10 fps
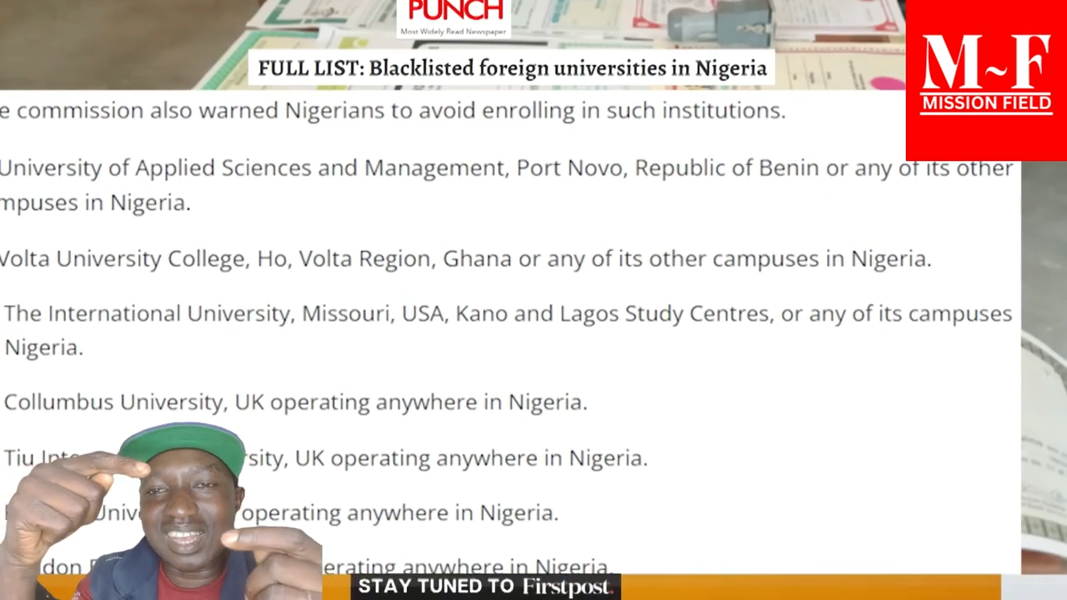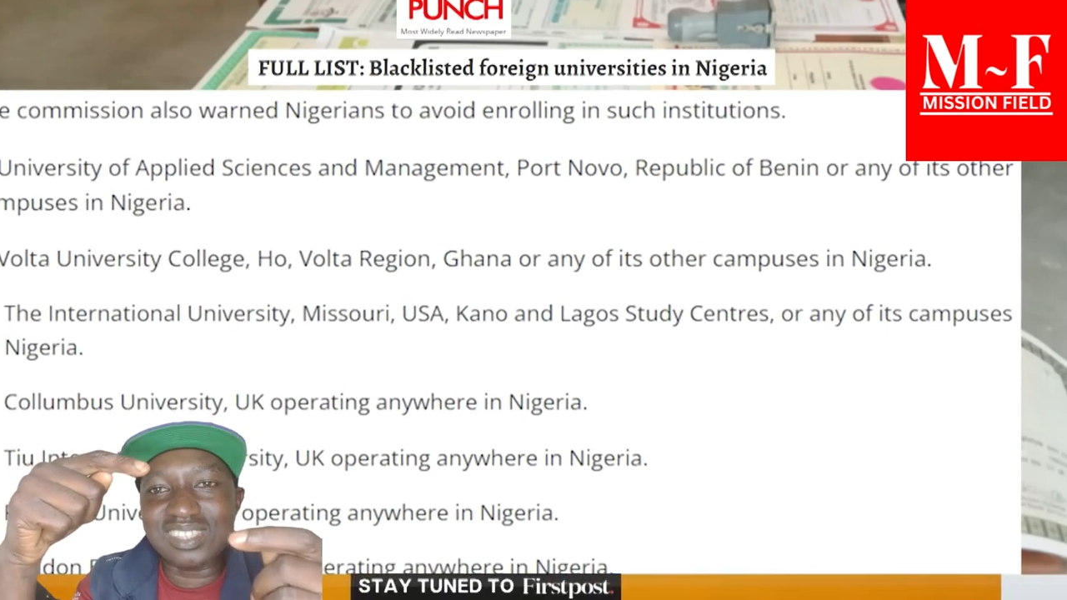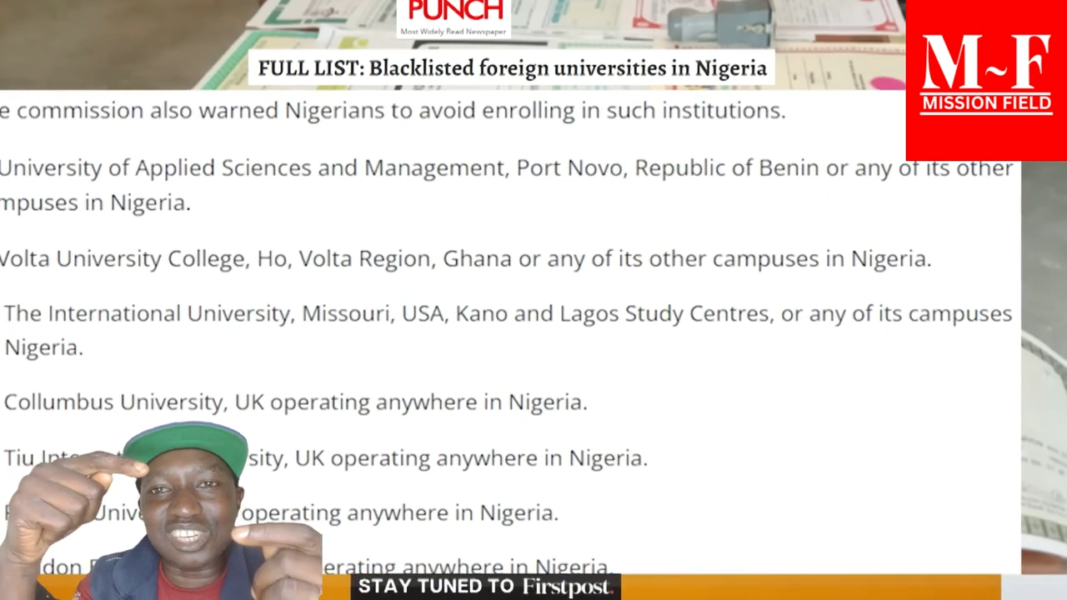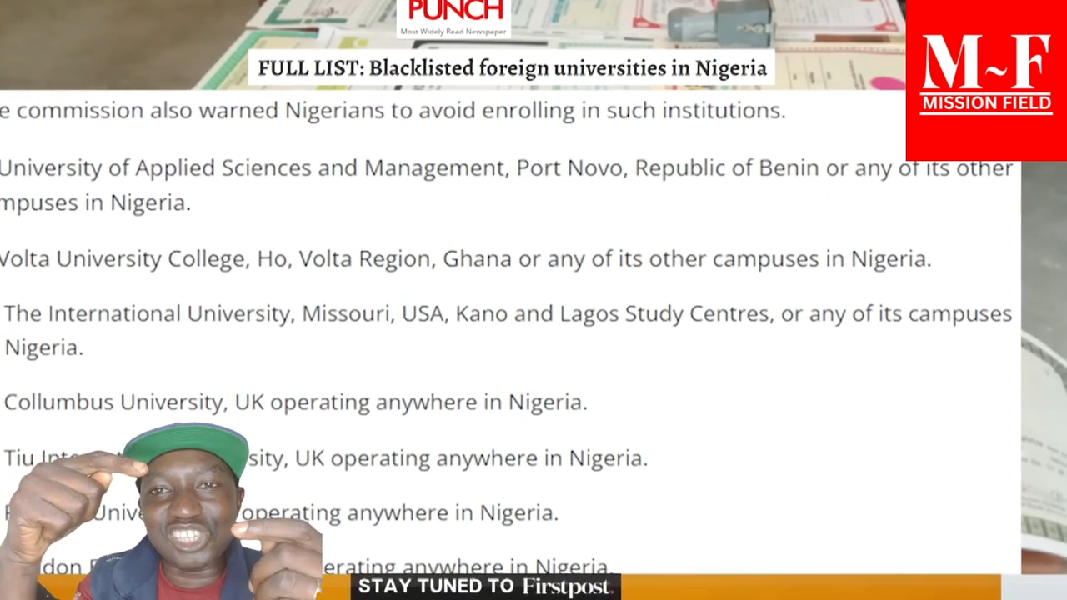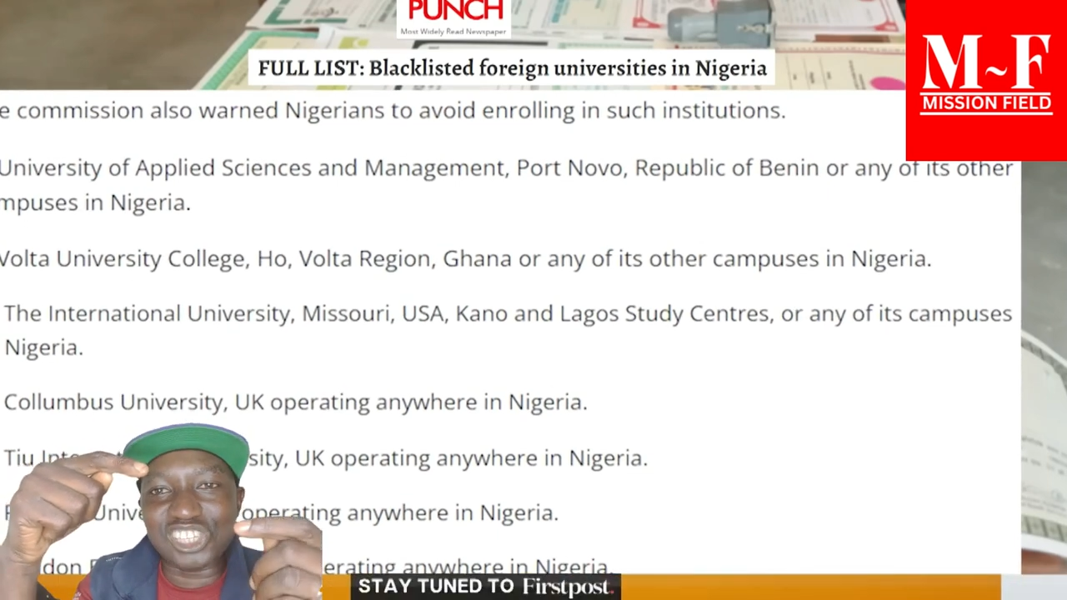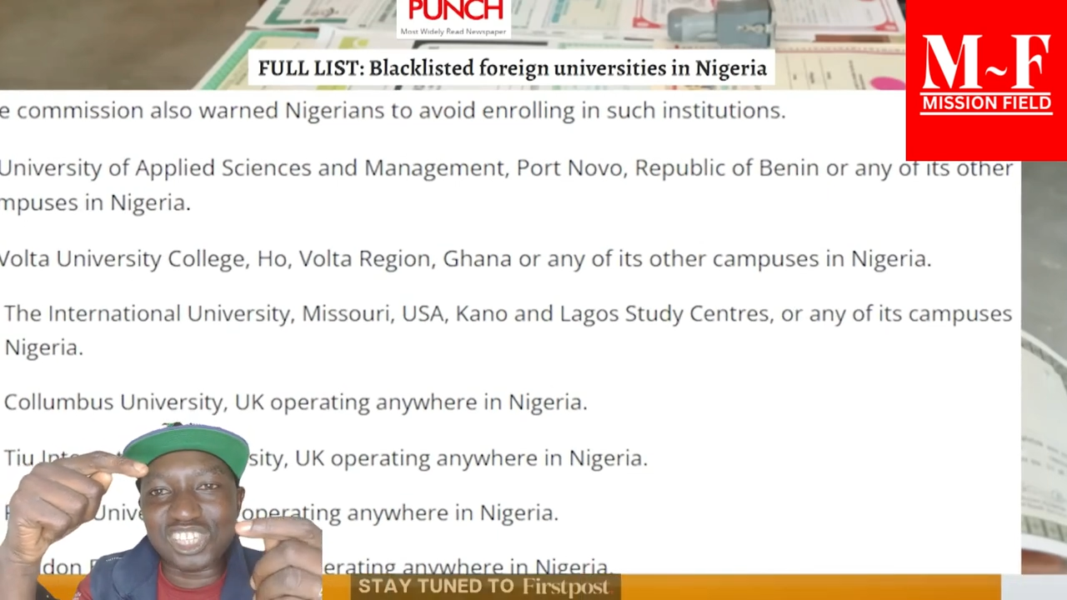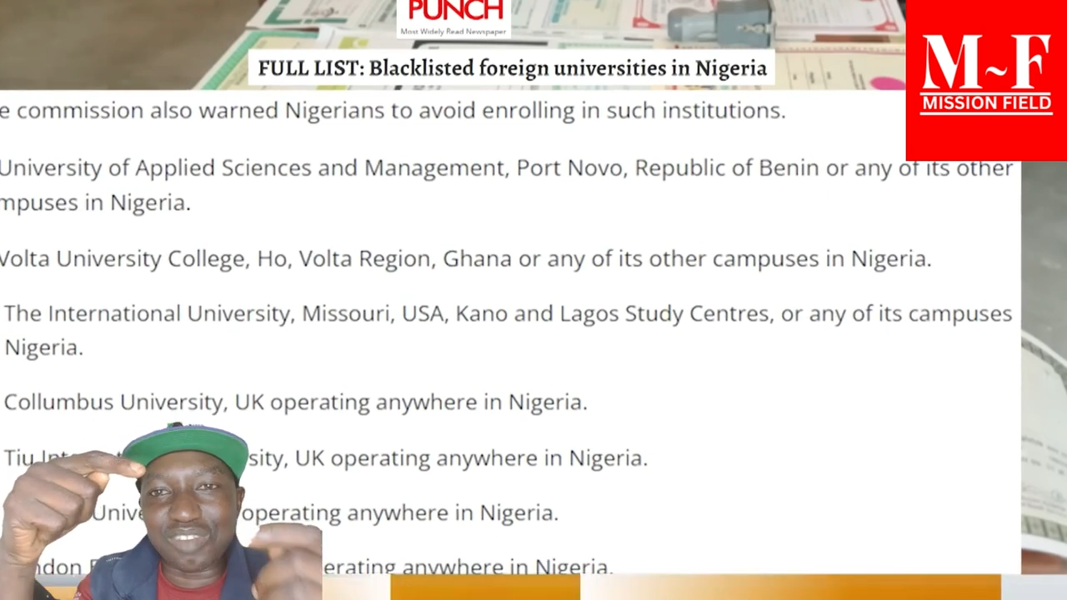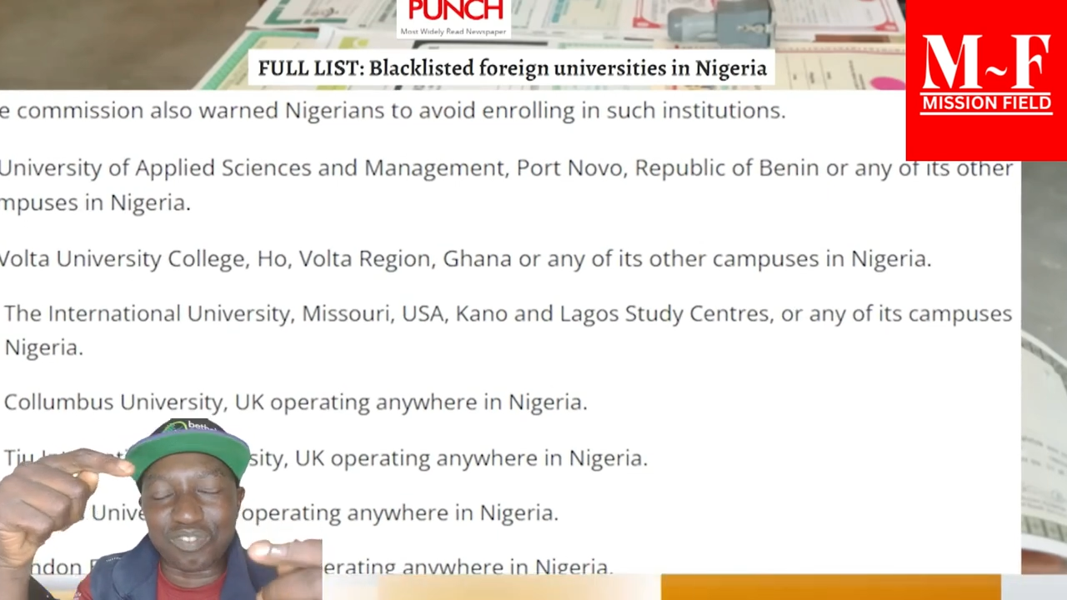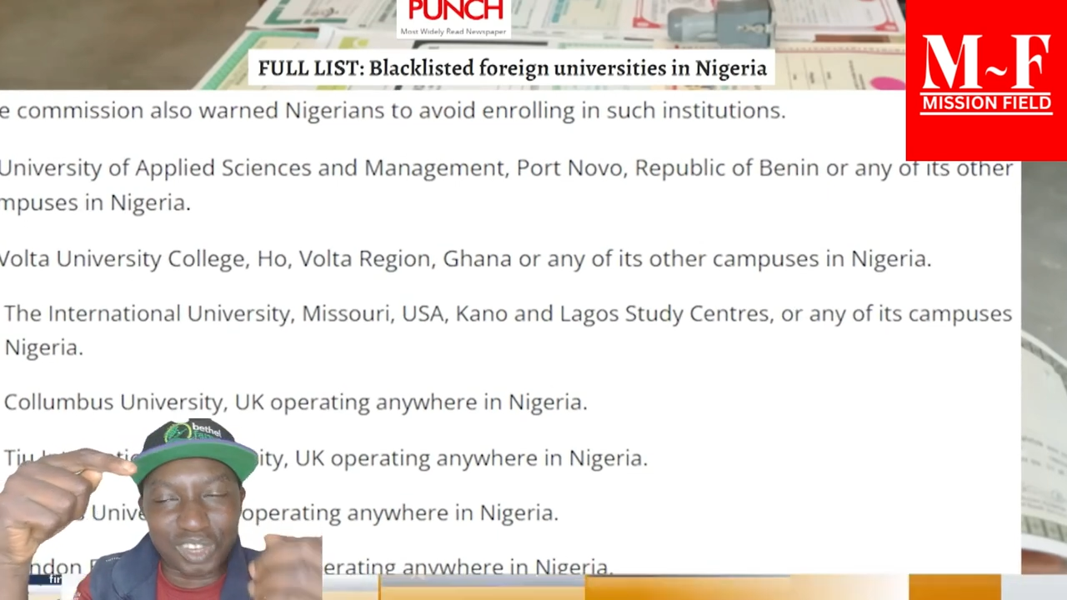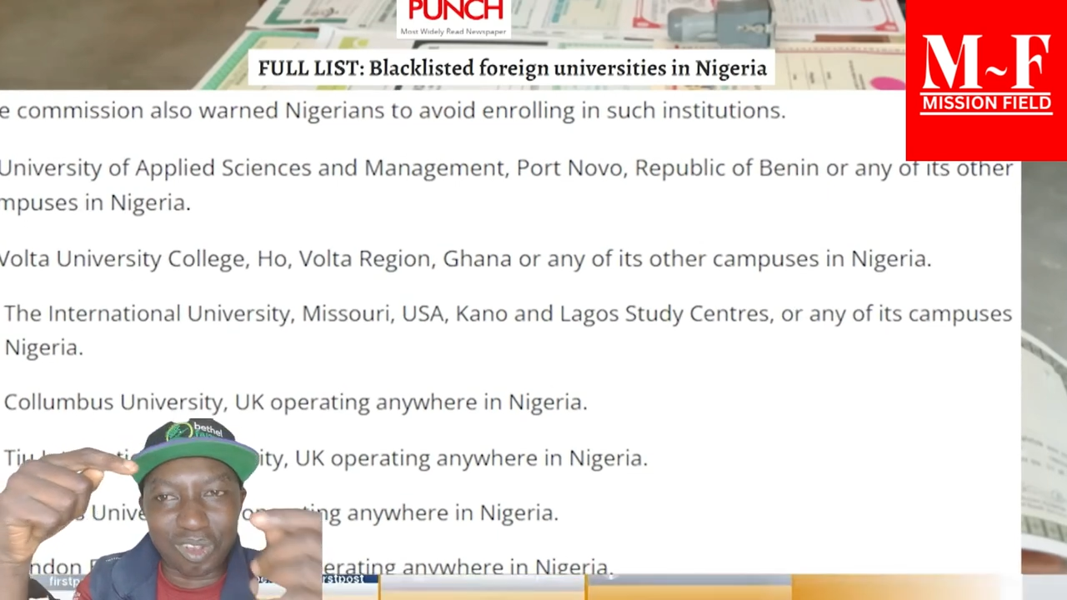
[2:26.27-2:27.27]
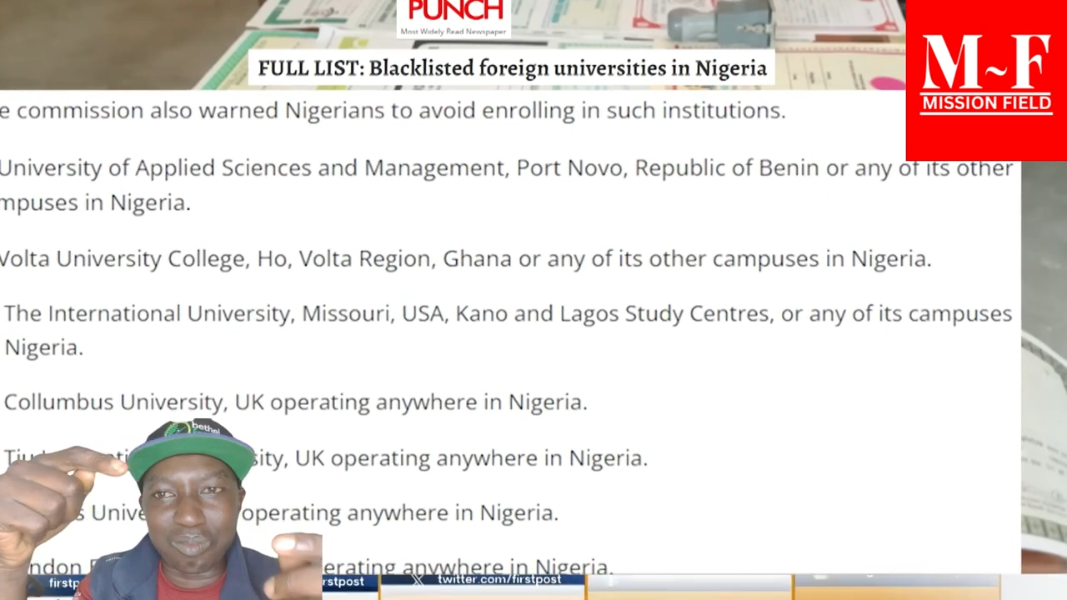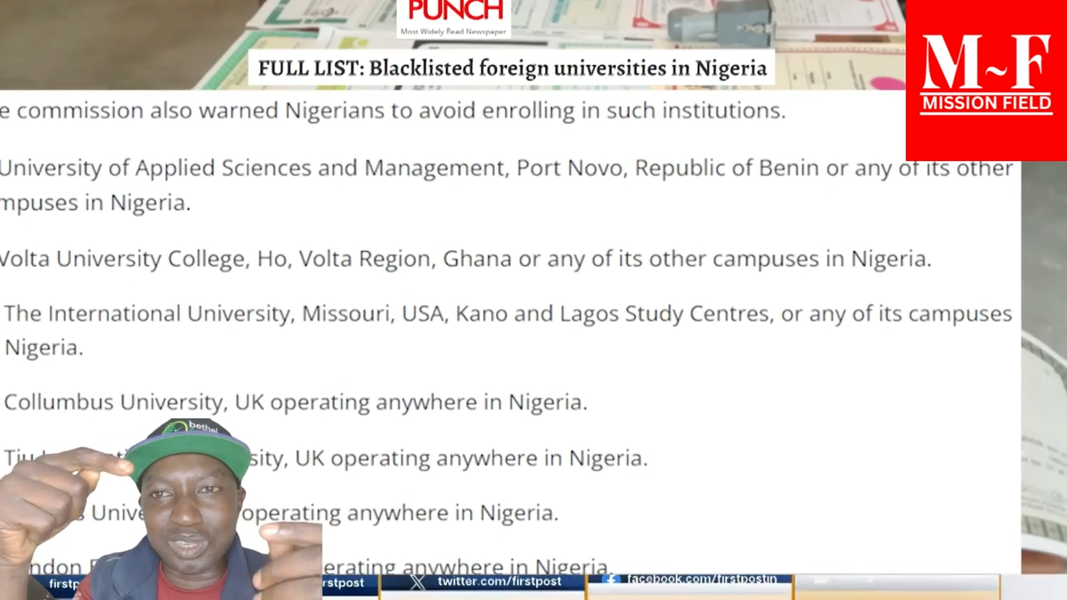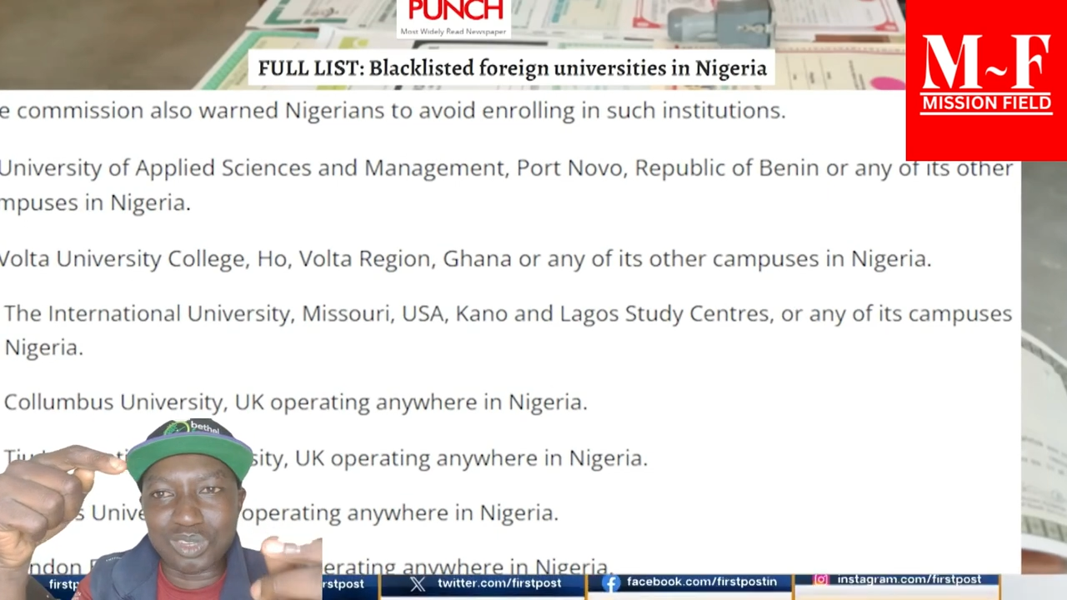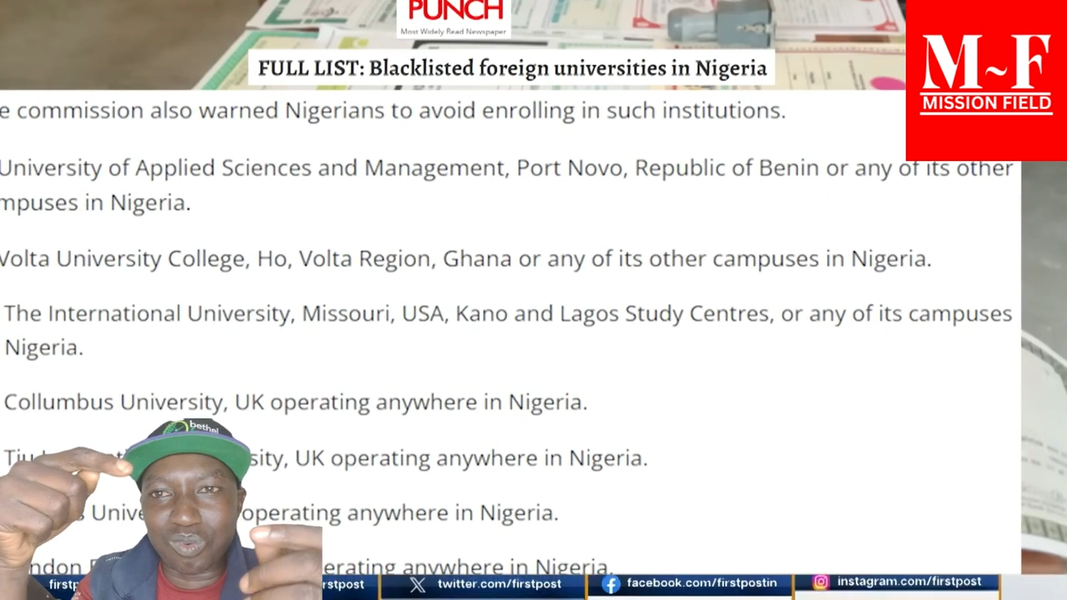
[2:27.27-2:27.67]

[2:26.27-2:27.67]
will get banned too,